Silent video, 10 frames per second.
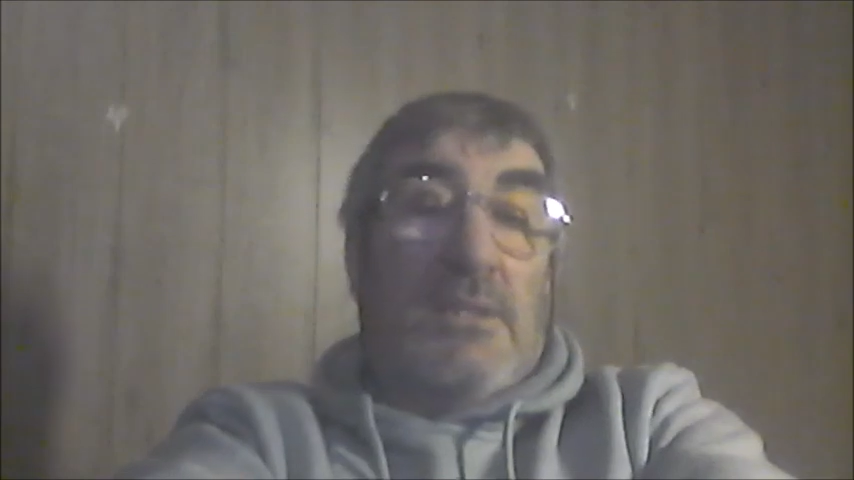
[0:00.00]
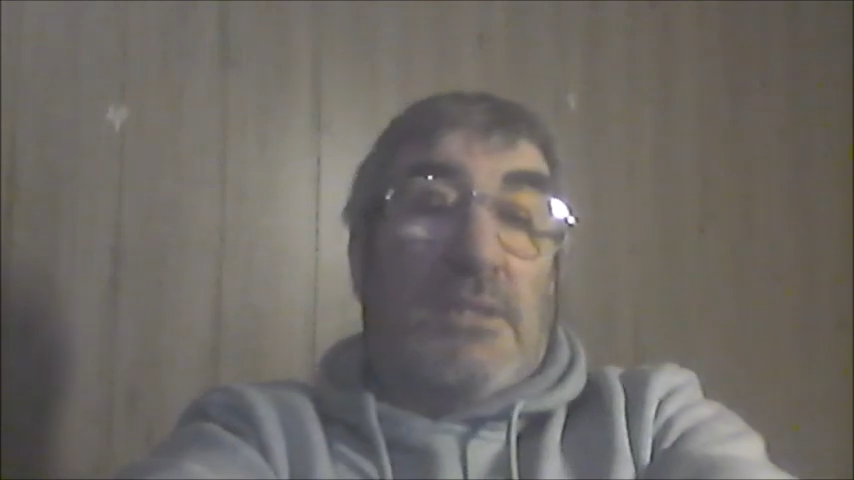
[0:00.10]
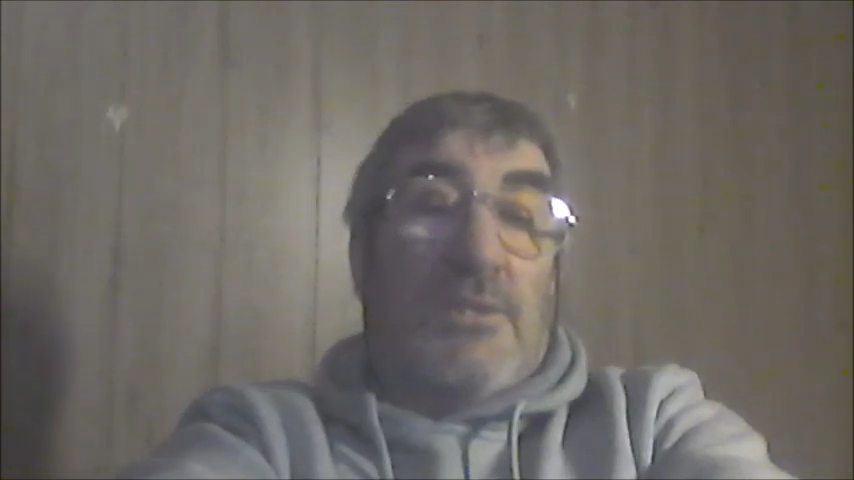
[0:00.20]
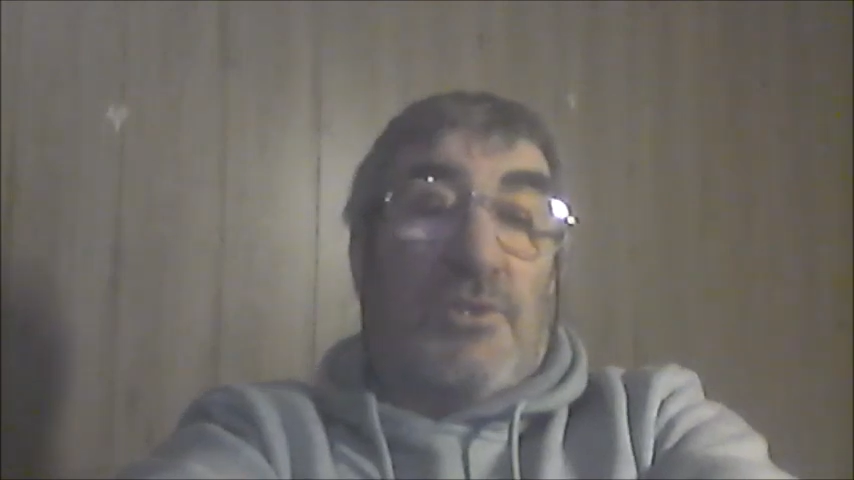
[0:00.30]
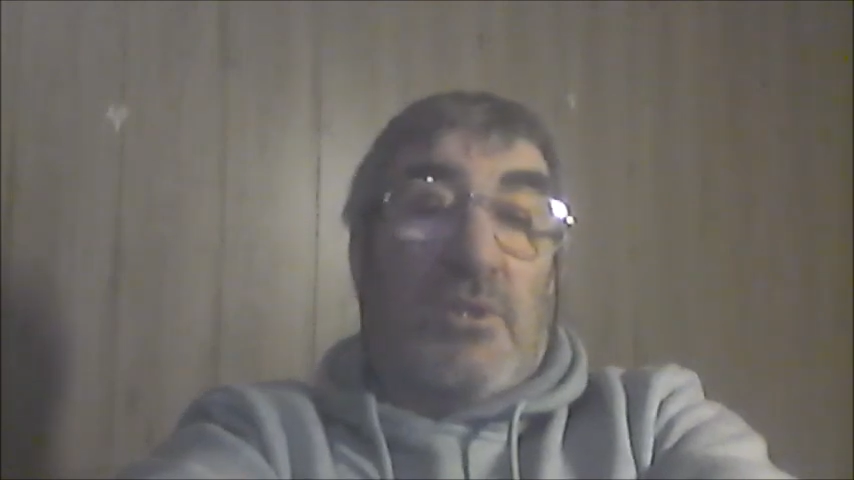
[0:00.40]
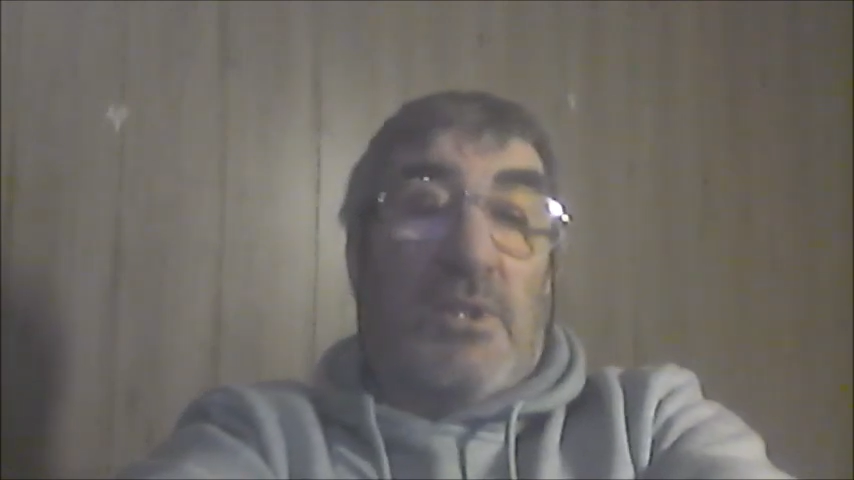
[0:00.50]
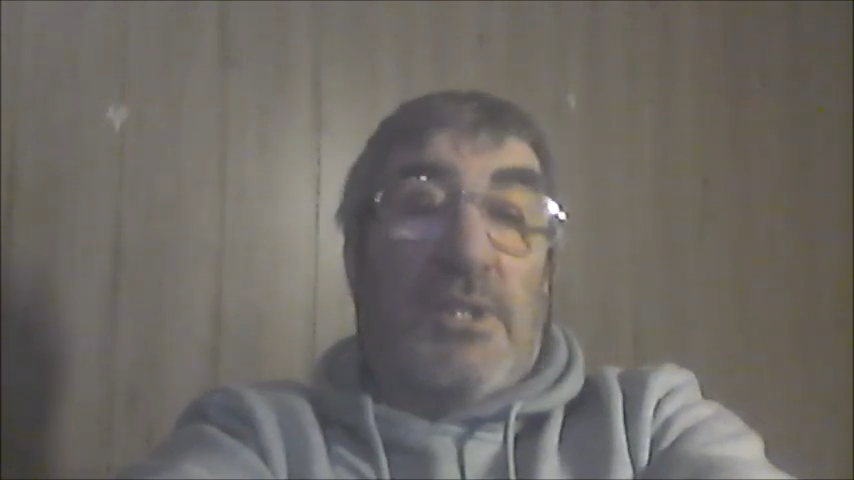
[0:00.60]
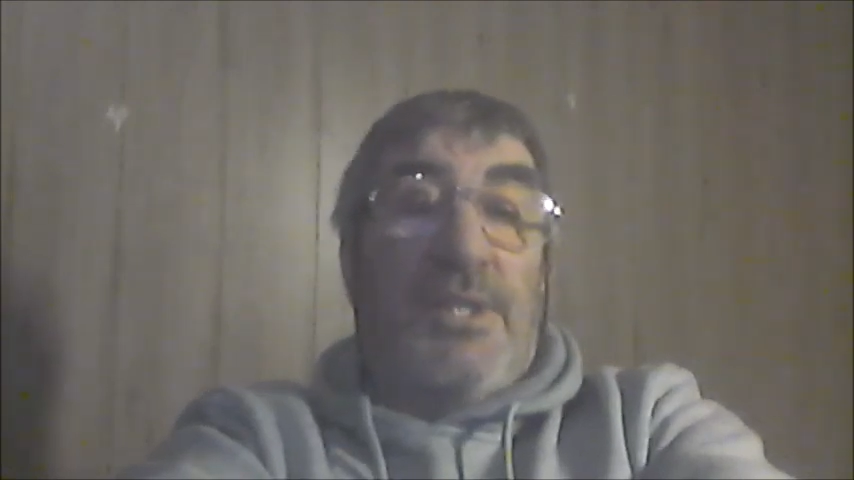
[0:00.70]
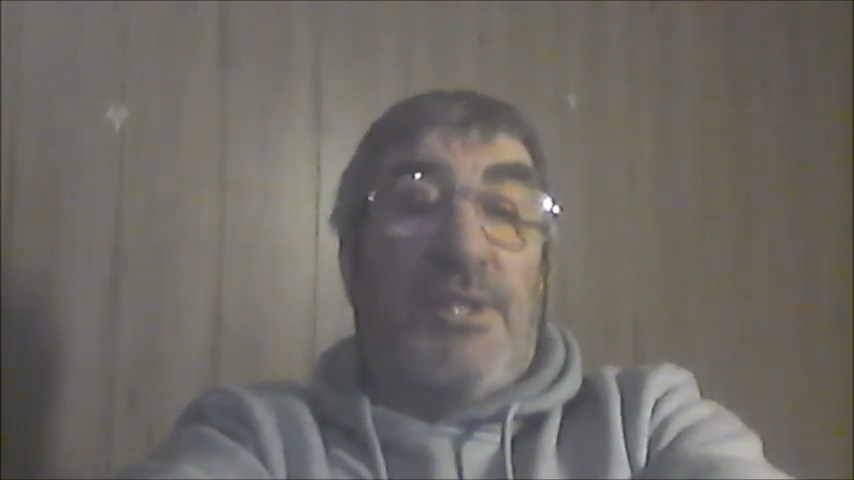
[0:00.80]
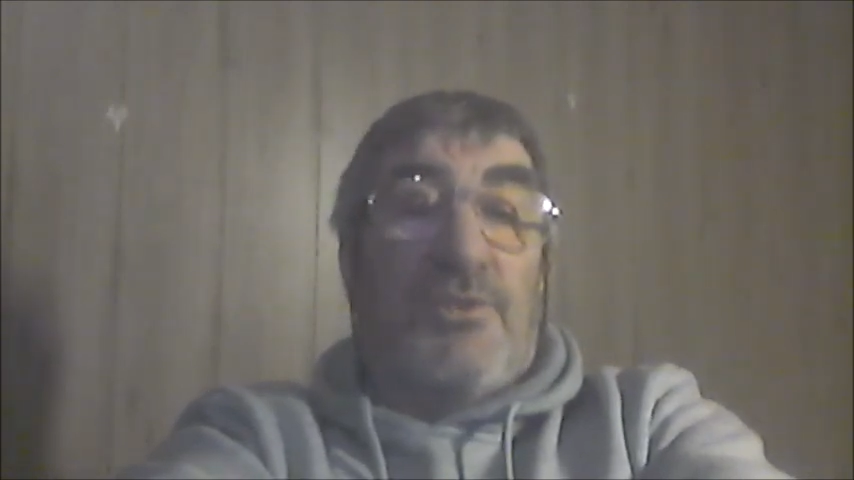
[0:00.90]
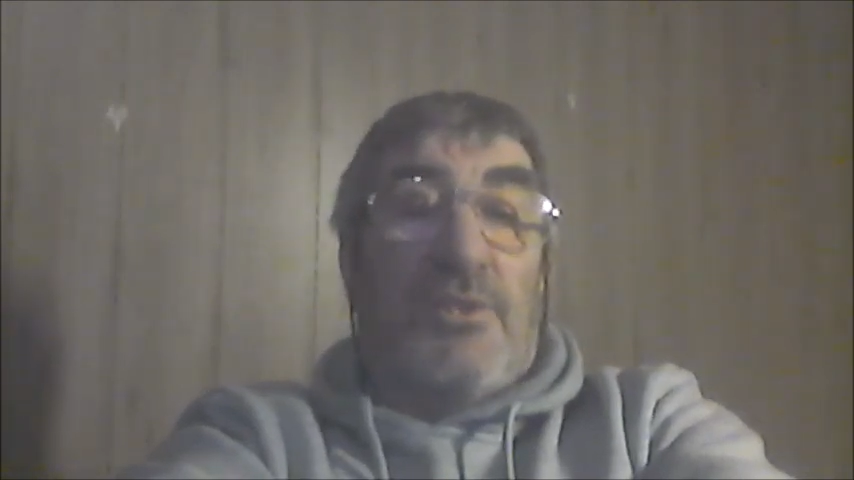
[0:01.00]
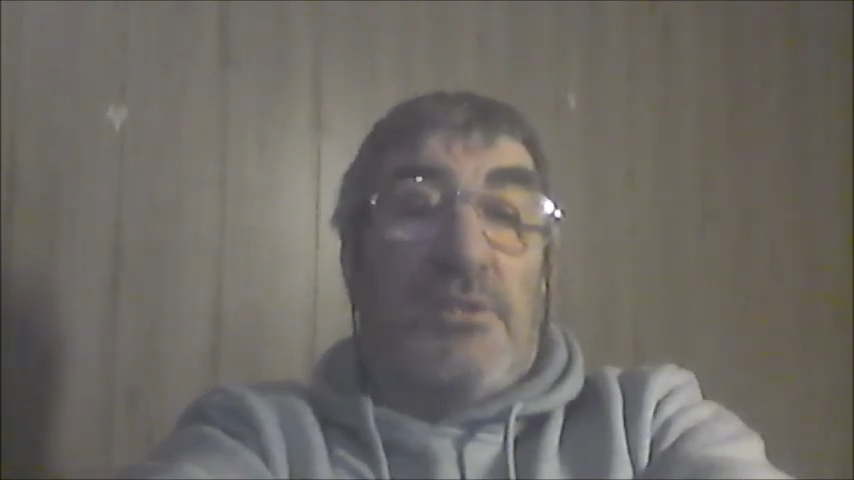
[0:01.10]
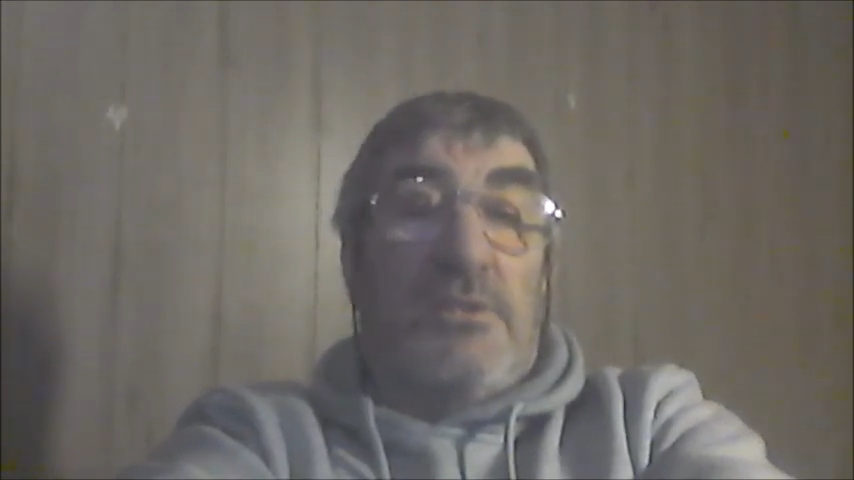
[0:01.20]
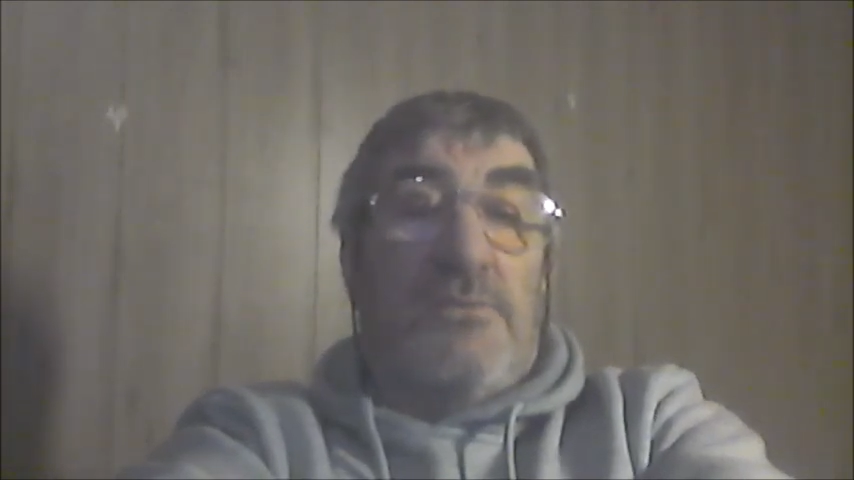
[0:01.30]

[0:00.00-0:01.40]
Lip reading: is not easy.